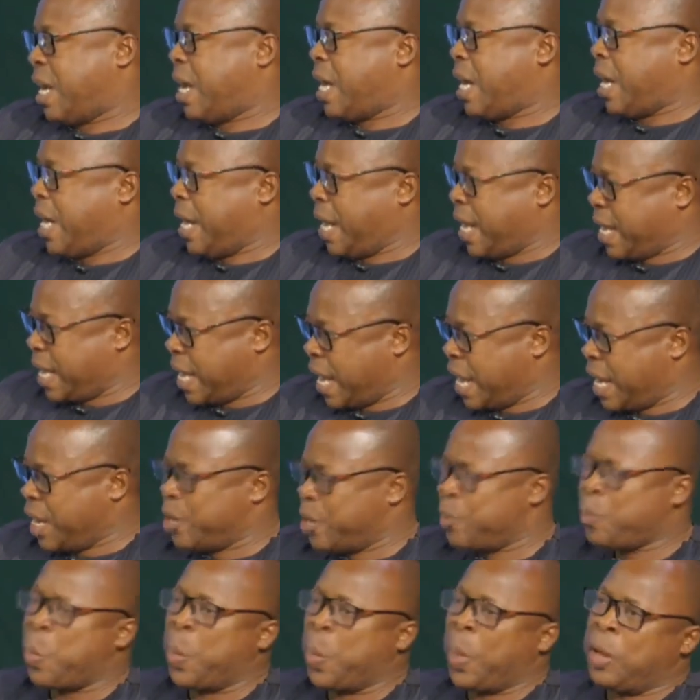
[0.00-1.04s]
And
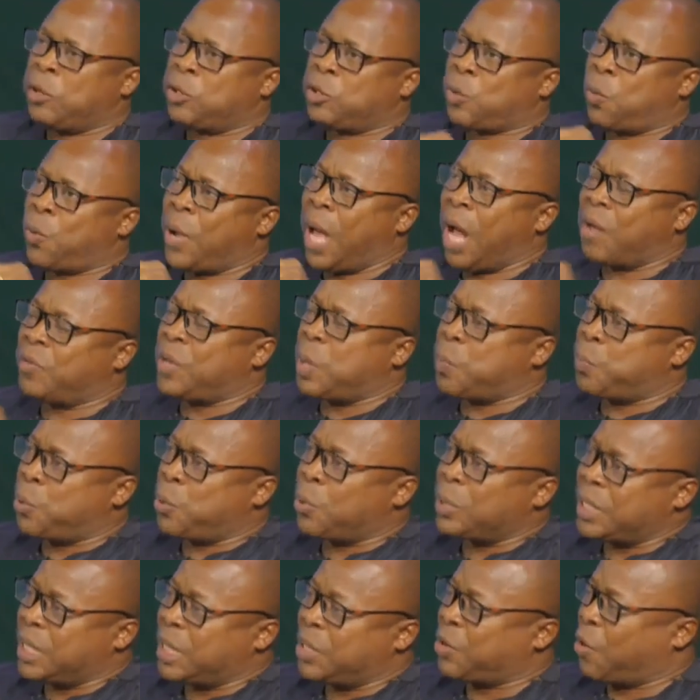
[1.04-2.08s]
again, so we have the
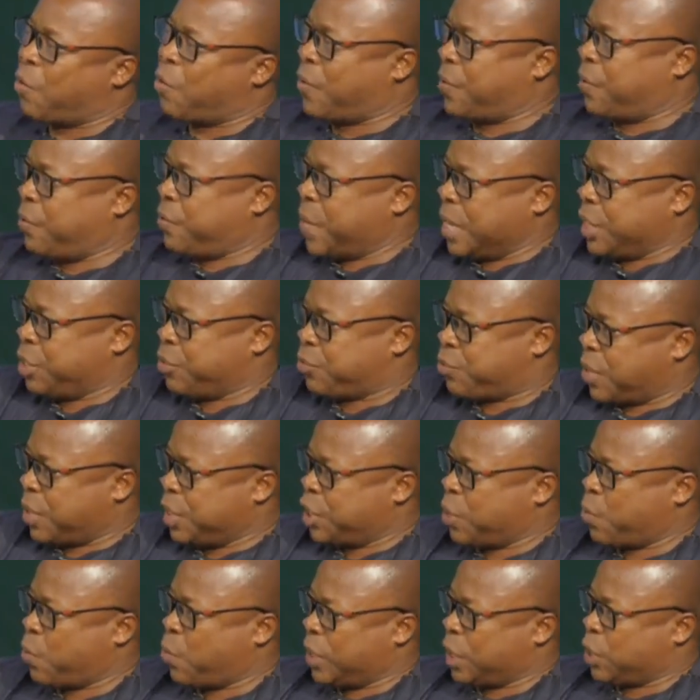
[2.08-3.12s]
process of
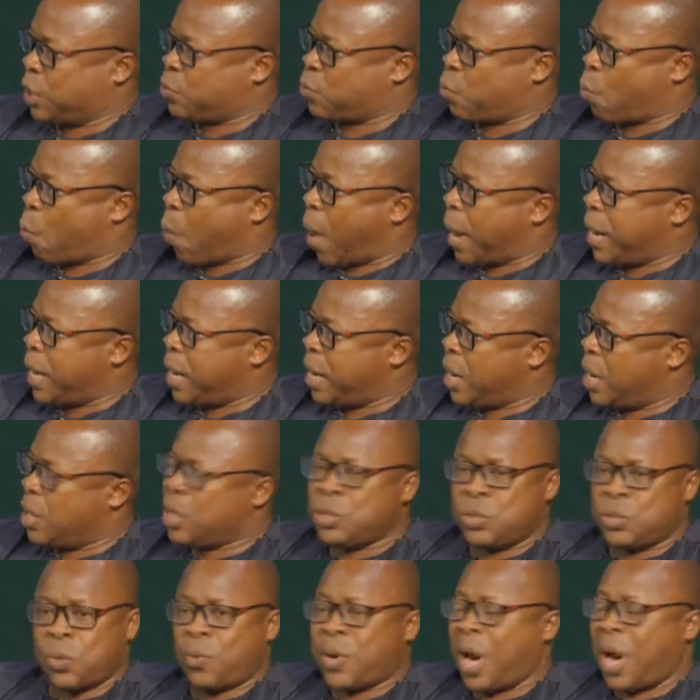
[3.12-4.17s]
registration, which is one.
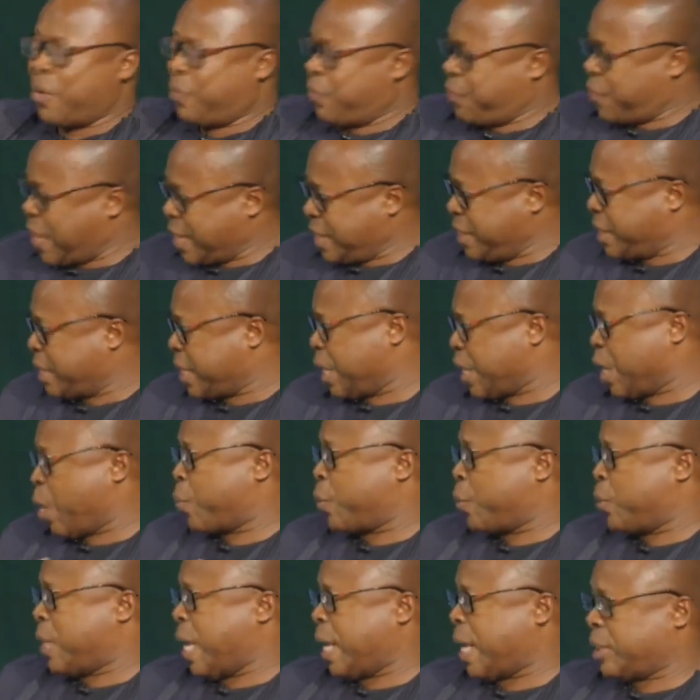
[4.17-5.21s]
So we would have registered the
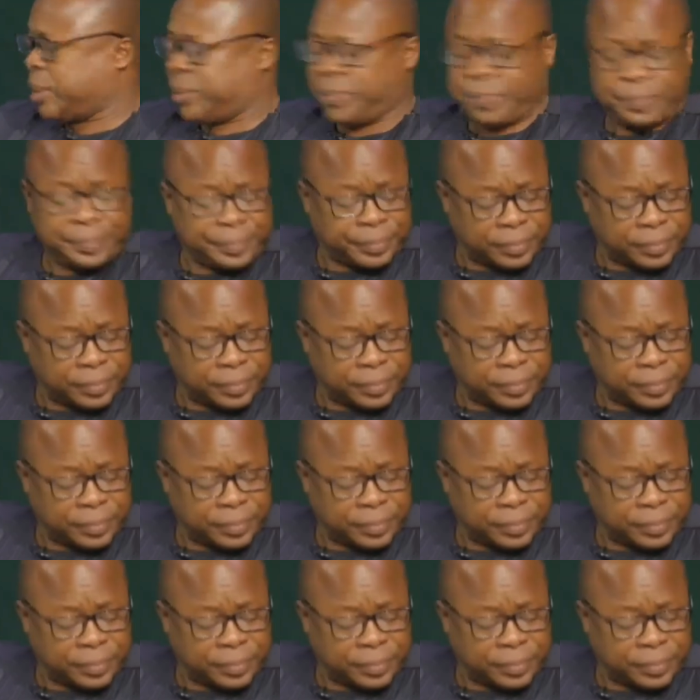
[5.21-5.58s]
product.